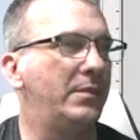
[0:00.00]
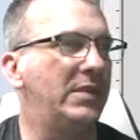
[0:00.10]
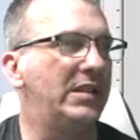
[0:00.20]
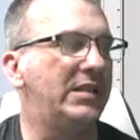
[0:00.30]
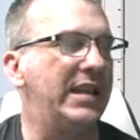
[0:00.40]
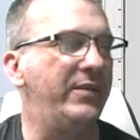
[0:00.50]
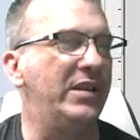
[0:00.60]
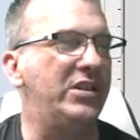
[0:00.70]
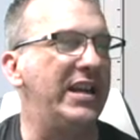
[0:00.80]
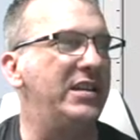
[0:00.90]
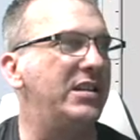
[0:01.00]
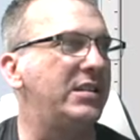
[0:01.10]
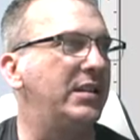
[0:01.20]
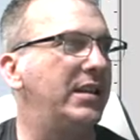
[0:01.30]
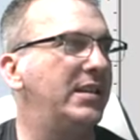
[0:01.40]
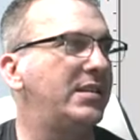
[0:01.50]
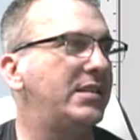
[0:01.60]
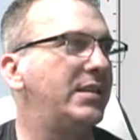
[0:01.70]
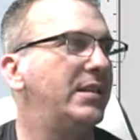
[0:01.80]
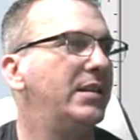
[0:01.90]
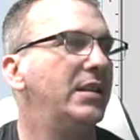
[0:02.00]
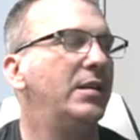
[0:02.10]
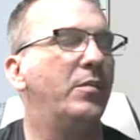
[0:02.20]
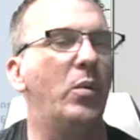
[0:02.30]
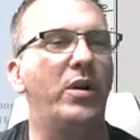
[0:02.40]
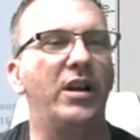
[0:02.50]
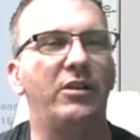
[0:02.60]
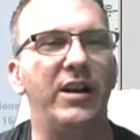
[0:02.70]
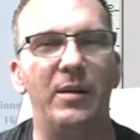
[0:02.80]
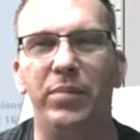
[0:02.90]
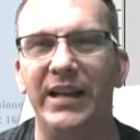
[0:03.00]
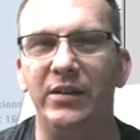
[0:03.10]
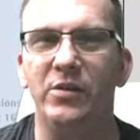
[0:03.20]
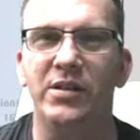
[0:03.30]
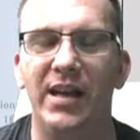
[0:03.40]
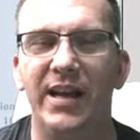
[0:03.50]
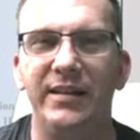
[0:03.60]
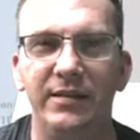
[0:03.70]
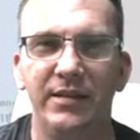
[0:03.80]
save the changes to this, but we're going to create a blank new sign.